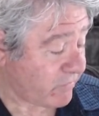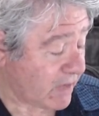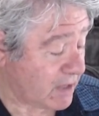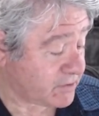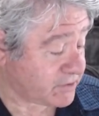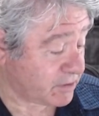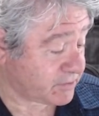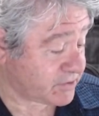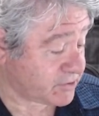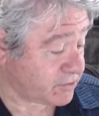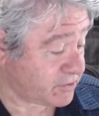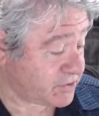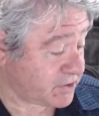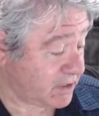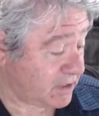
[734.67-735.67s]
So it's
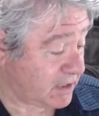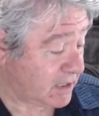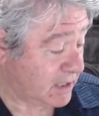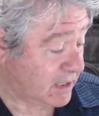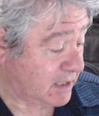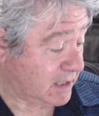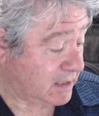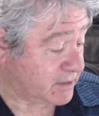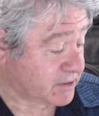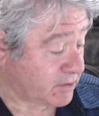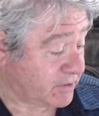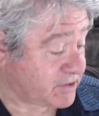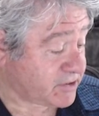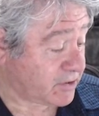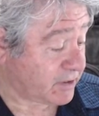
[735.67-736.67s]
searching. So
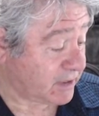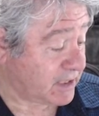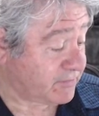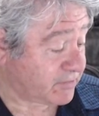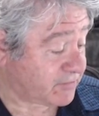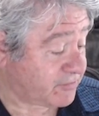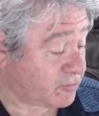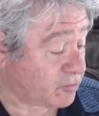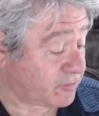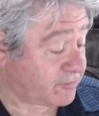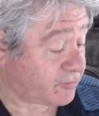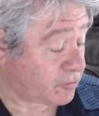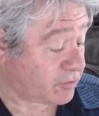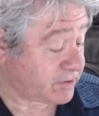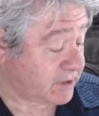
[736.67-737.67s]
it's going to leave at
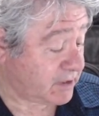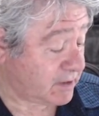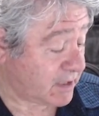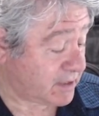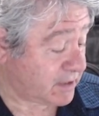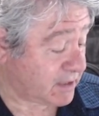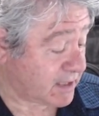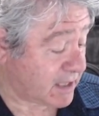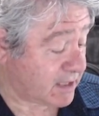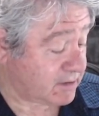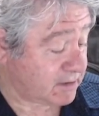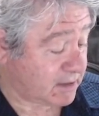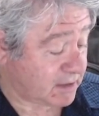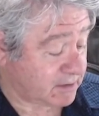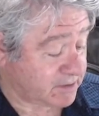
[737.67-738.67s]
4:40, and
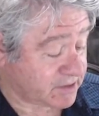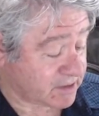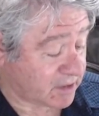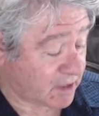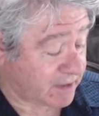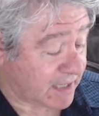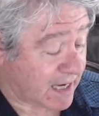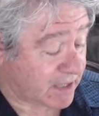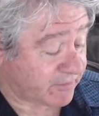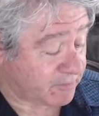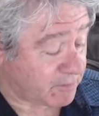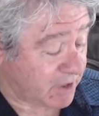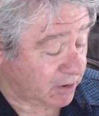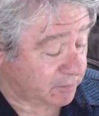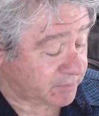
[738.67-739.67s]
again, slightly out of
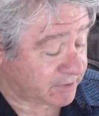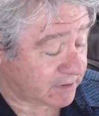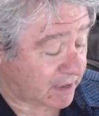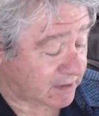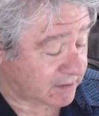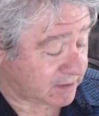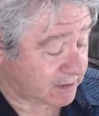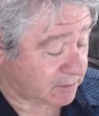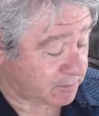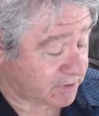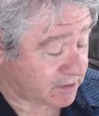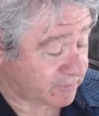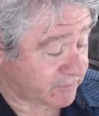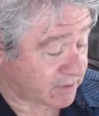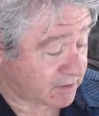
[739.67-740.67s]
Melbourne, a little
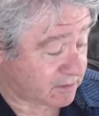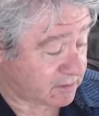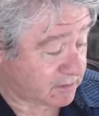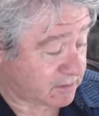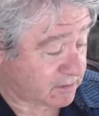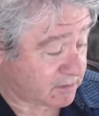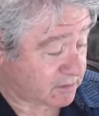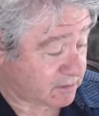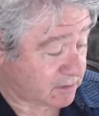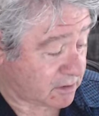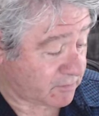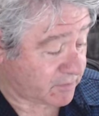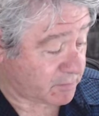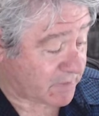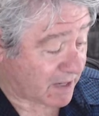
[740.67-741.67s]
bit of a
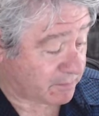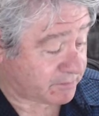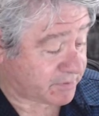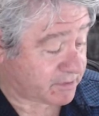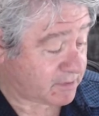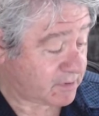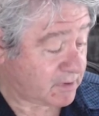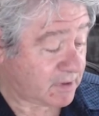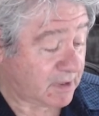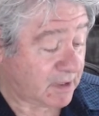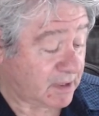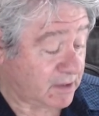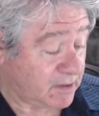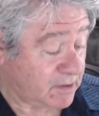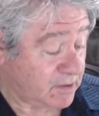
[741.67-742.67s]
bump.
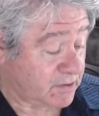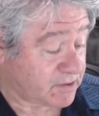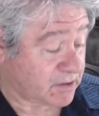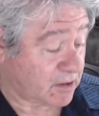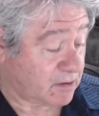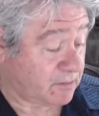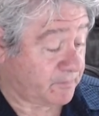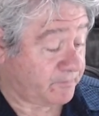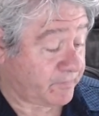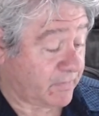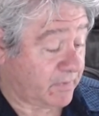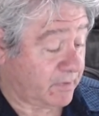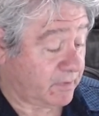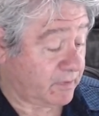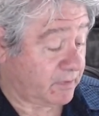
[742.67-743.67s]
So
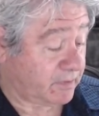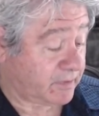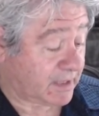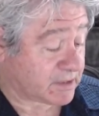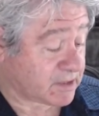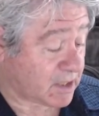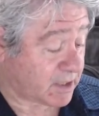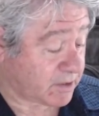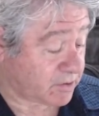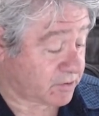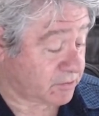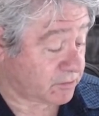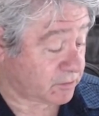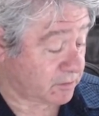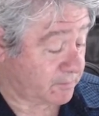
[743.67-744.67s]
that's kind of
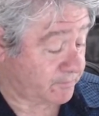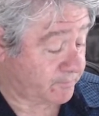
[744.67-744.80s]
cool.